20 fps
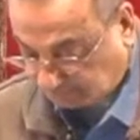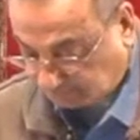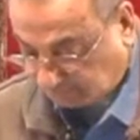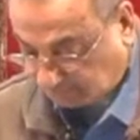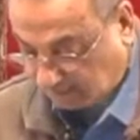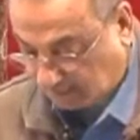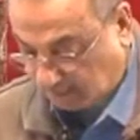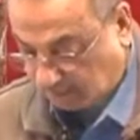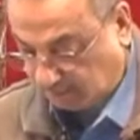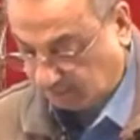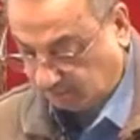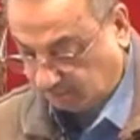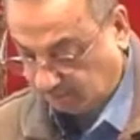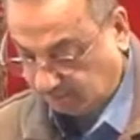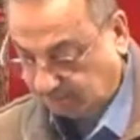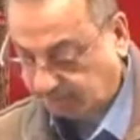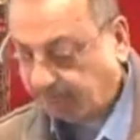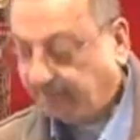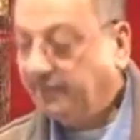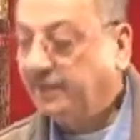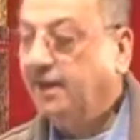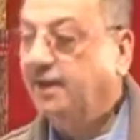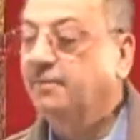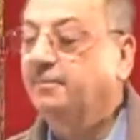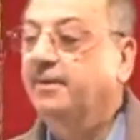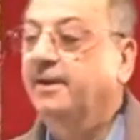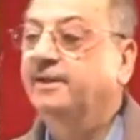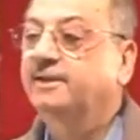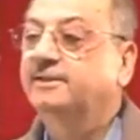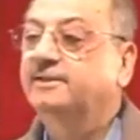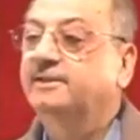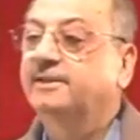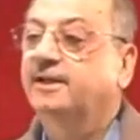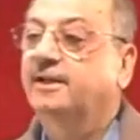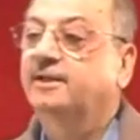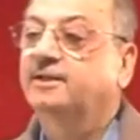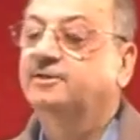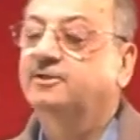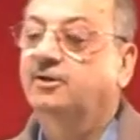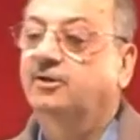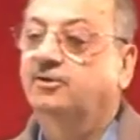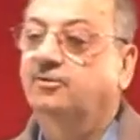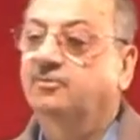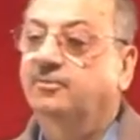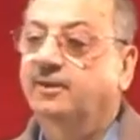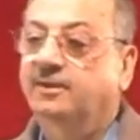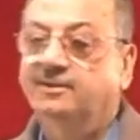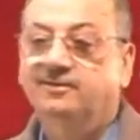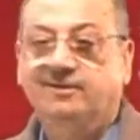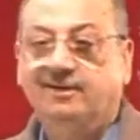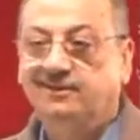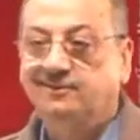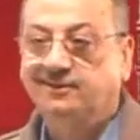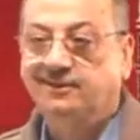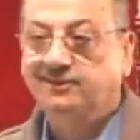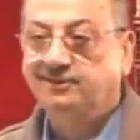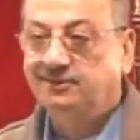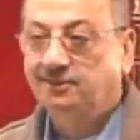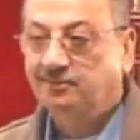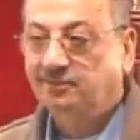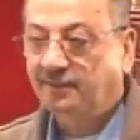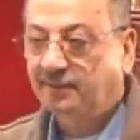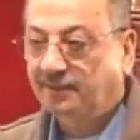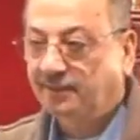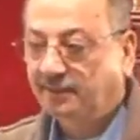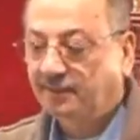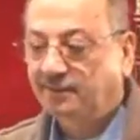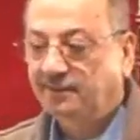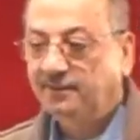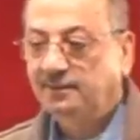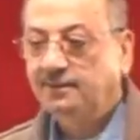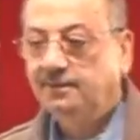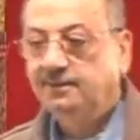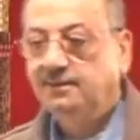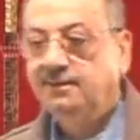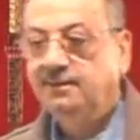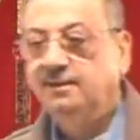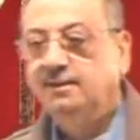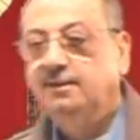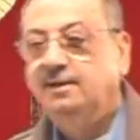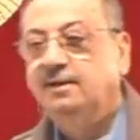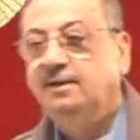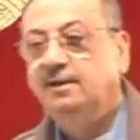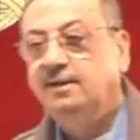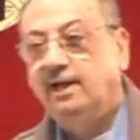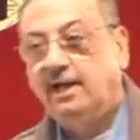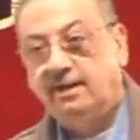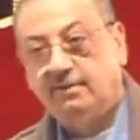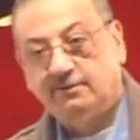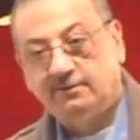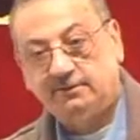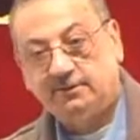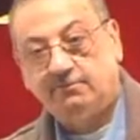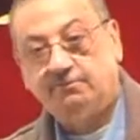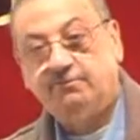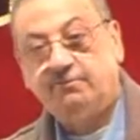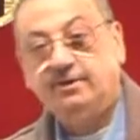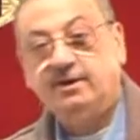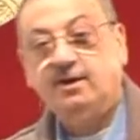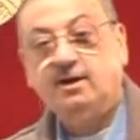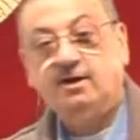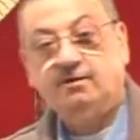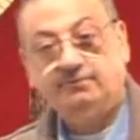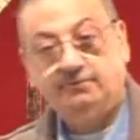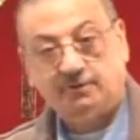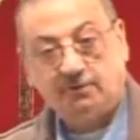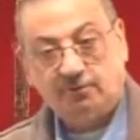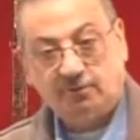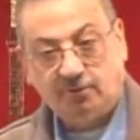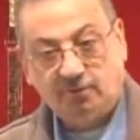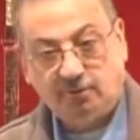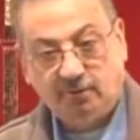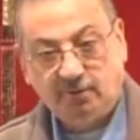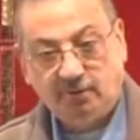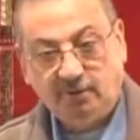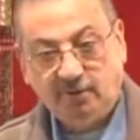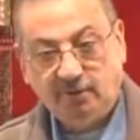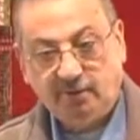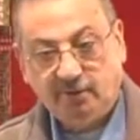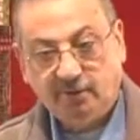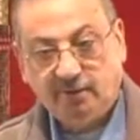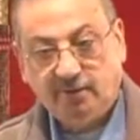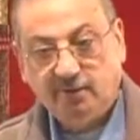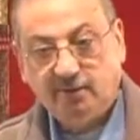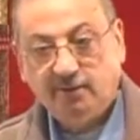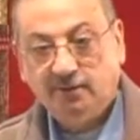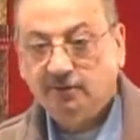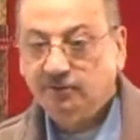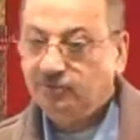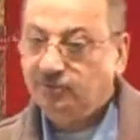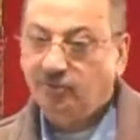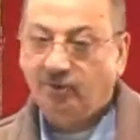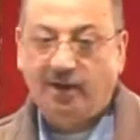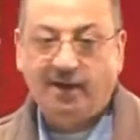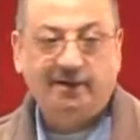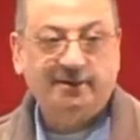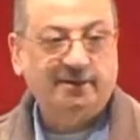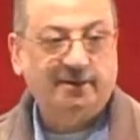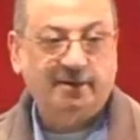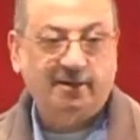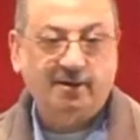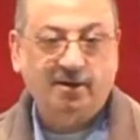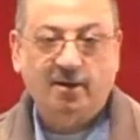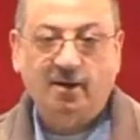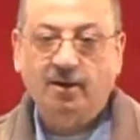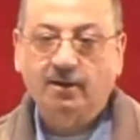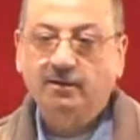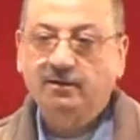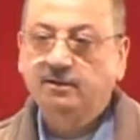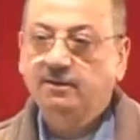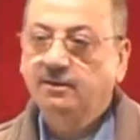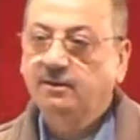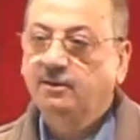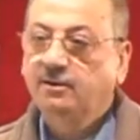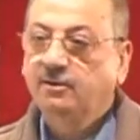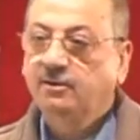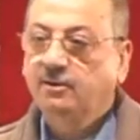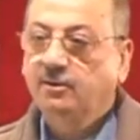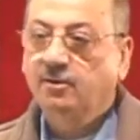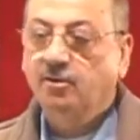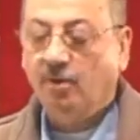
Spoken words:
akhruj min al-bayti al-yawma. Translation, brother? I was afraid of the cold, so I did not go